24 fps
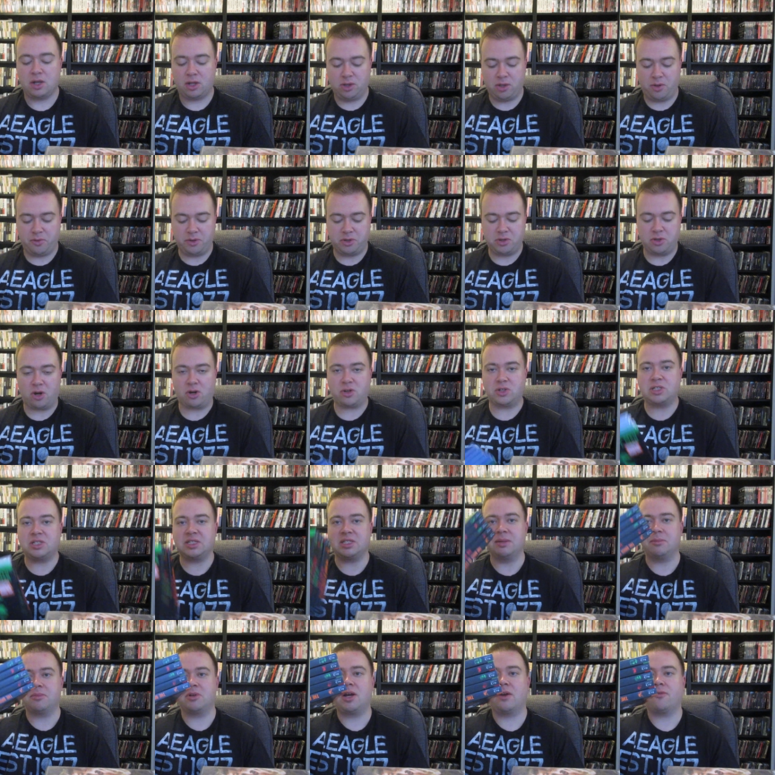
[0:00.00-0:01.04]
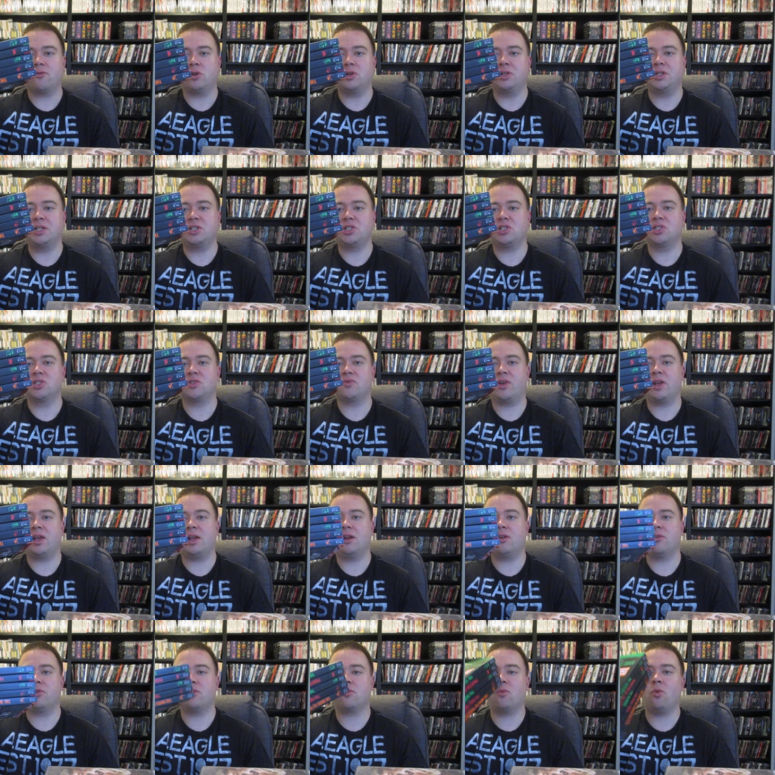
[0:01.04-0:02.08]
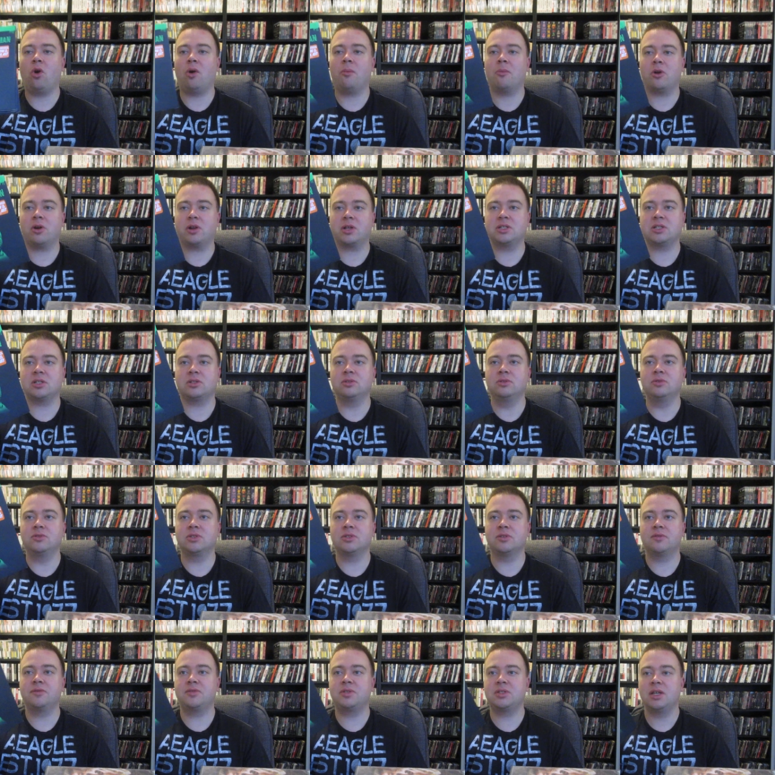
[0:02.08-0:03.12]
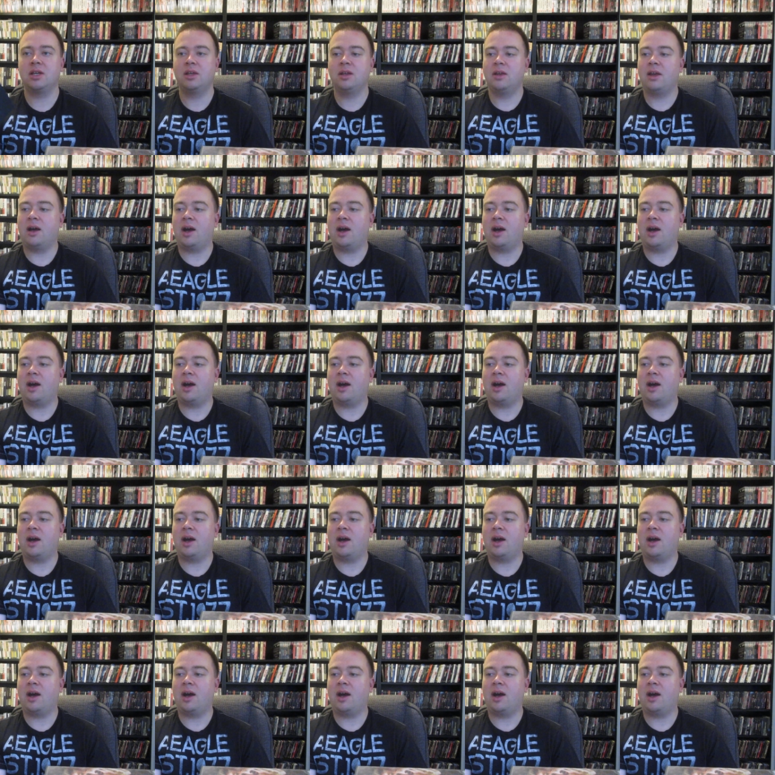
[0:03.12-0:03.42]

glow-in-the-dark slipcover editions right here. They're Walmart exclusives.